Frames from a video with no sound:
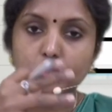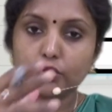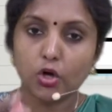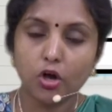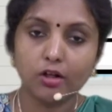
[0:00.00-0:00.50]

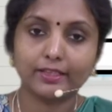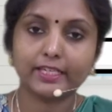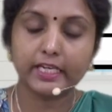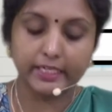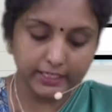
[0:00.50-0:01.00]
solve the
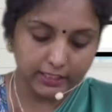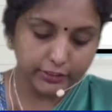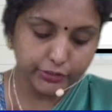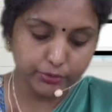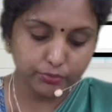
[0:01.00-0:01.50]
critical
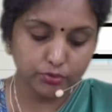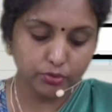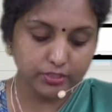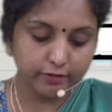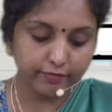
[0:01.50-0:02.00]
issues
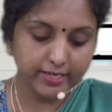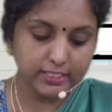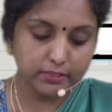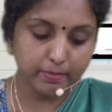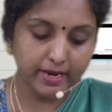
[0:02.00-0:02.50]
those are
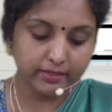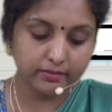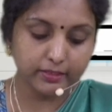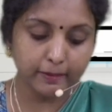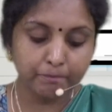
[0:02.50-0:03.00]
faced by
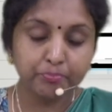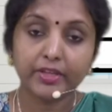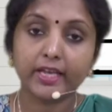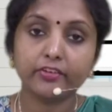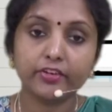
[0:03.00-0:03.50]
the
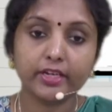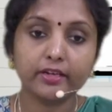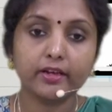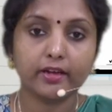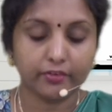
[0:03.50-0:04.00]

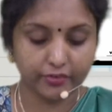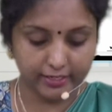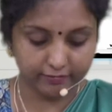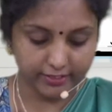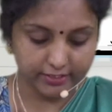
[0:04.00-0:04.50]
Indian
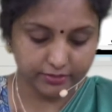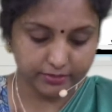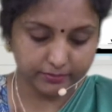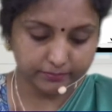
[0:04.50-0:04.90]
Railways.